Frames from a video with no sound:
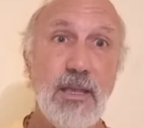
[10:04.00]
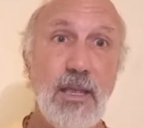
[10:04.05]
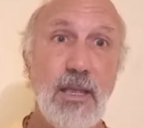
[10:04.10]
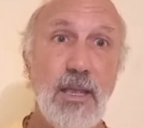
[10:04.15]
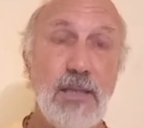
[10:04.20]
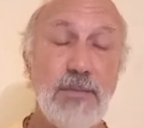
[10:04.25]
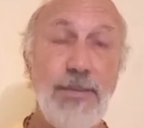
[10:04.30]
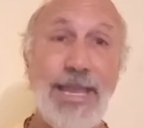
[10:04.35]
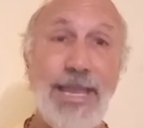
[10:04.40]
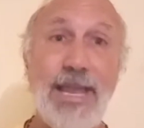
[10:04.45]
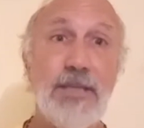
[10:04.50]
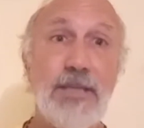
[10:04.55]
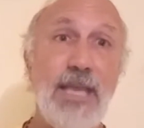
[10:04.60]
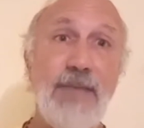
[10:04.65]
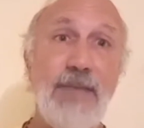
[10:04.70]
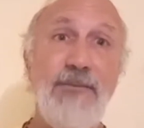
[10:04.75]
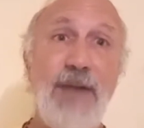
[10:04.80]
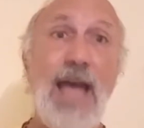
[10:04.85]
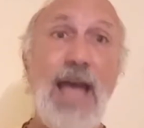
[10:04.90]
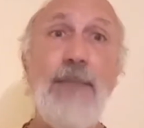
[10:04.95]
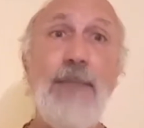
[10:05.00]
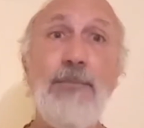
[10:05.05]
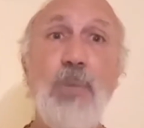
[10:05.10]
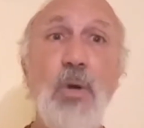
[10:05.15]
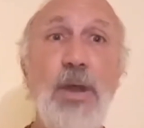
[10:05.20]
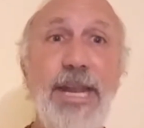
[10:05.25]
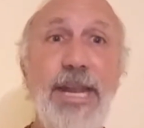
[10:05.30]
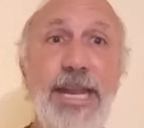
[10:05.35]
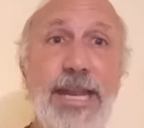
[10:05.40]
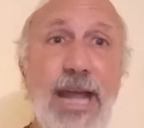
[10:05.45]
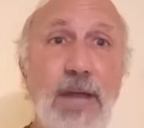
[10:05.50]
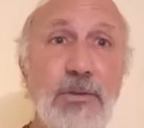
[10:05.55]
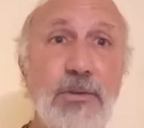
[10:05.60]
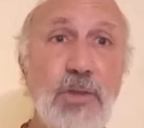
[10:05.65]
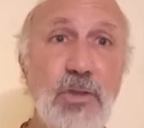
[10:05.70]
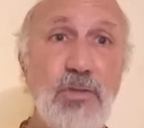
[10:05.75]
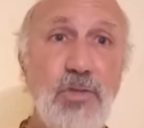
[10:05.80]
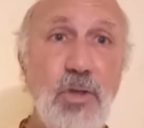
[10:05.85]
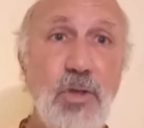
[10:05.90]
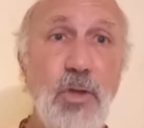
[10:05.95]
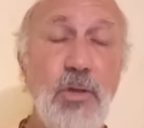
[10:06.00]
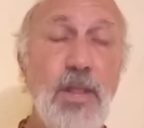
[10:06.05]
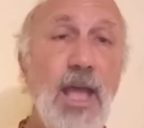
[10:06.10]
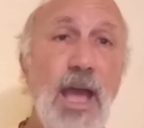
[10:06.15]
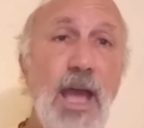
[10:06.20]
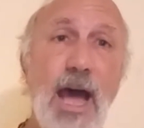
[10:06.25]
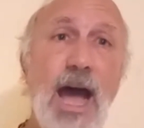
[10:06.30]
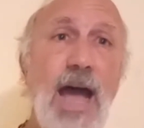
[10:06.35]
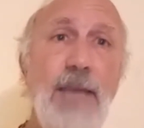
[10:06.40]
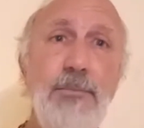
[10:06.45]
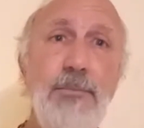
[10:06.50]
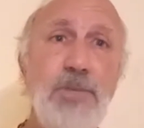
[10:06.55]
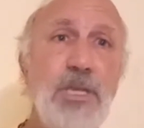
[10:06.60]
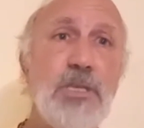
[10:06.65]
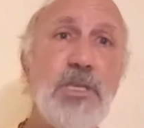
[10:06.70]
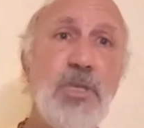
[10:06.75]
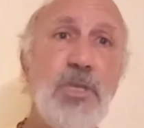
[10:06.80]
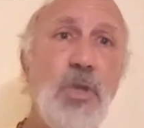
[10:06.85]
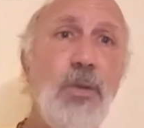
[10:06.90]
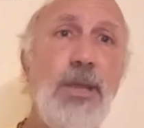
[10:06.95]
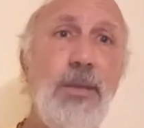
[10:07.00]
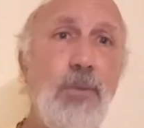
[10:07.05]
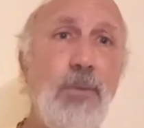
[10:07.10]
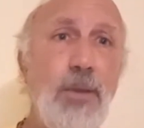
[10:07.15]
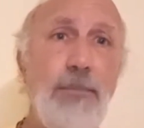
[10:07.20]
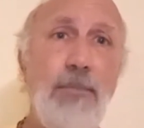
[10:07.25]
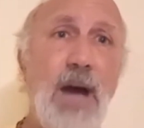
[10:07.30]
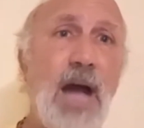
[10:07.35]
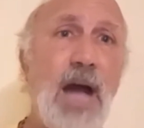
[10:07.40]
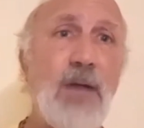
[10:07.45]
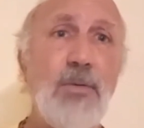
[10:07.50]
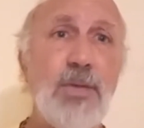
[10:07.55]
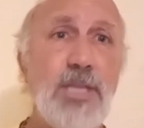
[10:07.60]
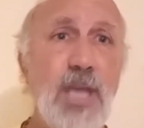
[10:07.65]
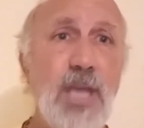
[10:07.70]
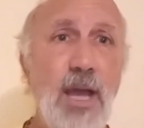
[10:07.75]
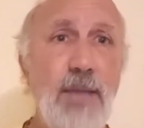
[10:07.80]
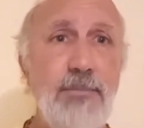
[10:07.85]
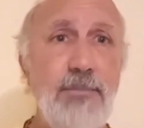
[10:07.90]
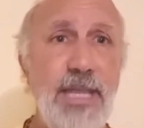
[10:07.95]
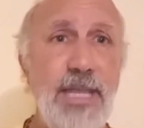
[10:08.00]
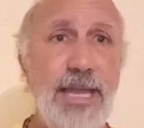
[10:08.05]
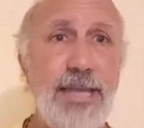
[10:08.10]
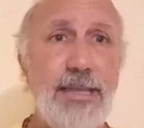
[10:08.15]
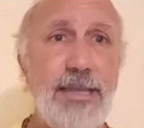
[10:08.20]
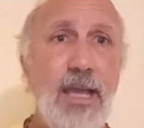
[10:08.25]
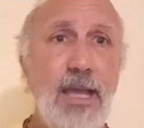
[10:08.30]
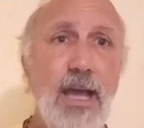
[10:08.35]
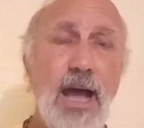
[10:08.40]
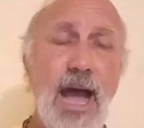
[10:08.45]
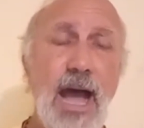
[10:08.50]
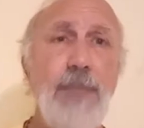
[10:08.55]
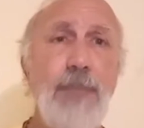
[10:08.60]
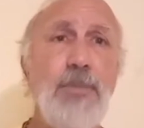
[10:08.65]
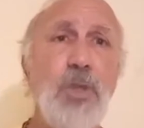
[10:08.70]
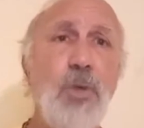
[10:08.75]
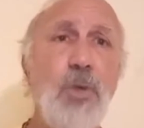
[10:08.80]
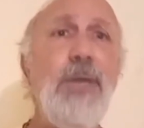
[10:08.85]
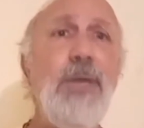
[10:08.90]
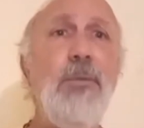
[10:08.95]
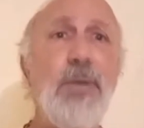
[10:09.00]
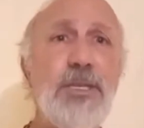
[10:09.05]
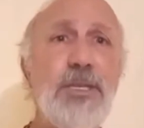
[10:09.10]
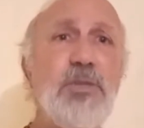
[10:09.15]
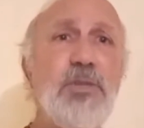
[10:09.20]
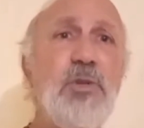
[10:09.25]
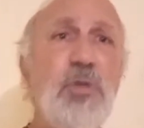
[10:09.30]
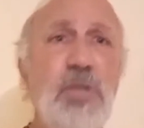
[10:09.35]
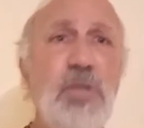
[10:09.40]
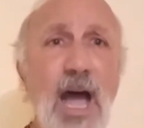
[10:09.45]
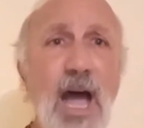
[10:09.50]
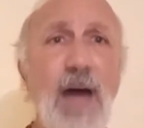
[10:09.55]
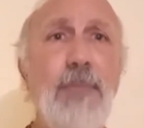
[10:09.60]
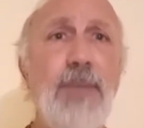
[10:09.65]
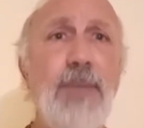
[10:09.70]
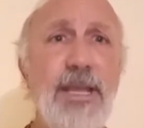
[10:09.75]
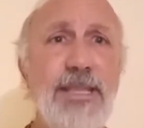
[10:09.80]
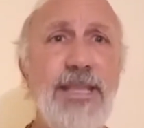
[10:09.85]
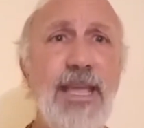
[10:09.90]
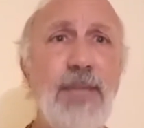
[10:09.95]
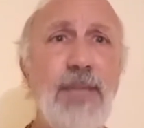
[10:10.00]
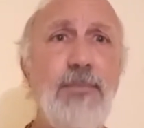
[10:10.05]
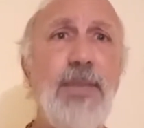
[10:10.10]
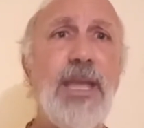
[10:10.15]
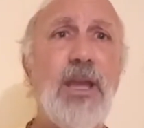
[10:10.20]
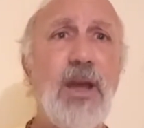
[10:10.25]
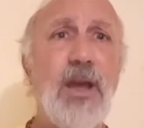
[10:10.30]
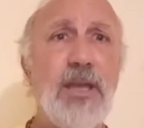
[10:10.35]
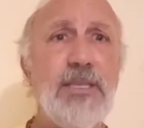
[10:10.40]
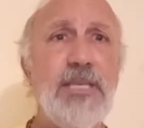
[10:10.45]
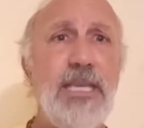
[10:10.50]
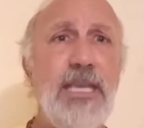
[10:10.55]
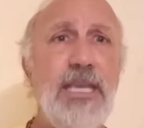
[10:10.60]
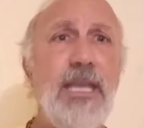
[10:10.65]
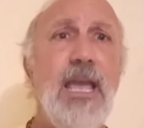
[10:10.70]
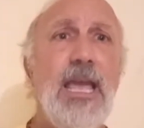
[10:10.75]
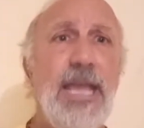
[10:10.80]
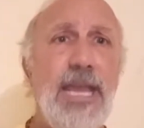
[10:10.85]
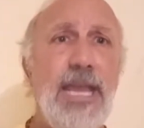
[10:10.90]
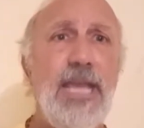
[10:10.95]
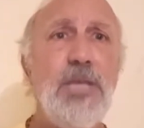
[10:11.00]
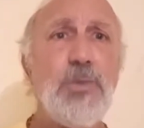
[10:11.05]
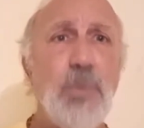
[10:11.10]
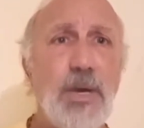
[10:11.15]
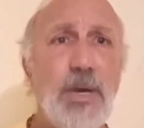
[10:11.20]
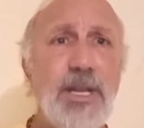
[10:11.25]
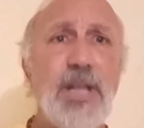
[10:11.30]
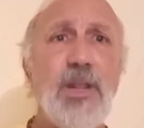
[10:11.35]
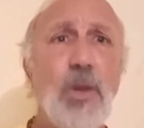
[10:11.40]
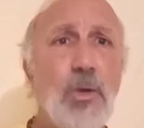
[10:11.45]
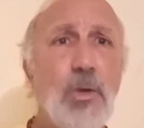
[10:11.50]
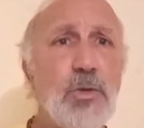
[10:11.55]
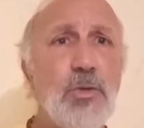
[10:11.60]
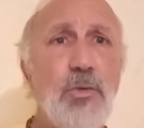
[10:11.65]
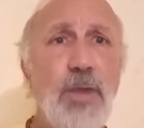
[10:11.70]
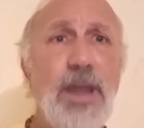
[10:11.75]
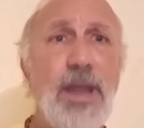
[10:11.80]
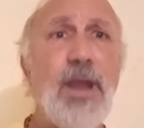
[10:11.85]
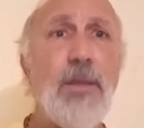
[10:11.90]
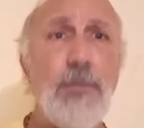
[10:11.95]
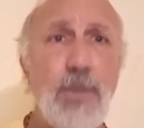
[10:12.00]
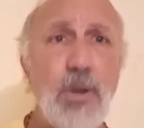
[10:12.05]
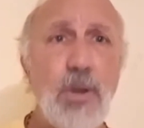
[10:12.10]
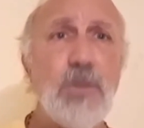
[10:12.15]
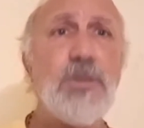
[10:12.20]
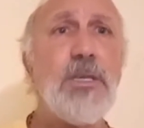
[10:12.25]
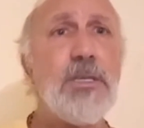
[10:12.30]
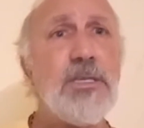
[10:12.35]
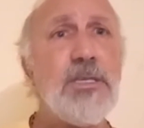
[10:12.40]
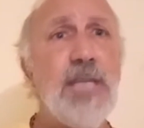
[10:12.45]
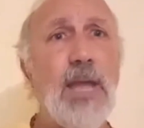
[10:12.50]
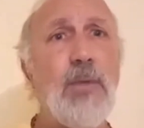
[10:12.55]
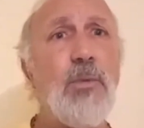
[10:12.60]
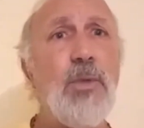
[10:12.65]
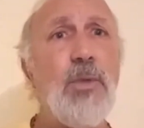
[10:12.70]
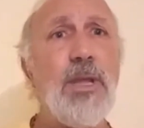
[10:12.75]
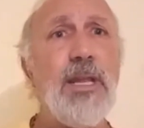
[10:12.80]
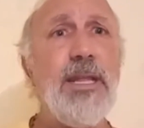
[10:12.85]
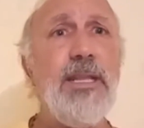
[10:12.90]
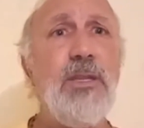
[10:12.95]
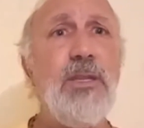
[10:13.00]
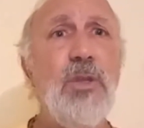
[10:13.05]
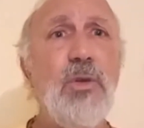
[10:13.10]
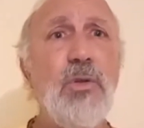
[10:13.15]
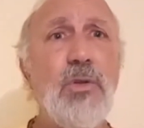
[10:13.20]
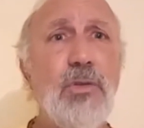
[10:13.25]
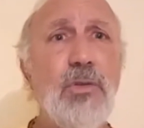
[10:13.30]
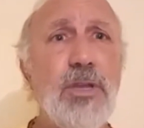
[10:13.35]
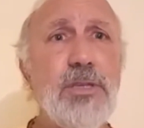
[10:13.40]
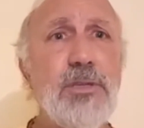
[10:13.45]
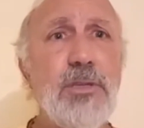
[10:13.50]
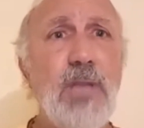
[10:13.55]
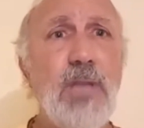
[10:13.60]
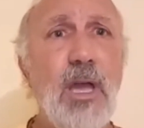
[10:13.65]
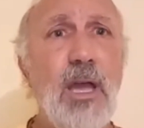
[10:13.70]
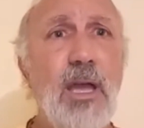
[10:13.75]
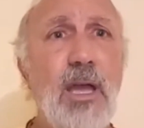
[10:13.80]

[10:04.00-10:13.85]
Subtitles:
Because if I'm pointing out the truth, I'm just doing what Bhagavatam did. I'm doing what Sudama did, because he's one of those rare persons that really knew Krishna.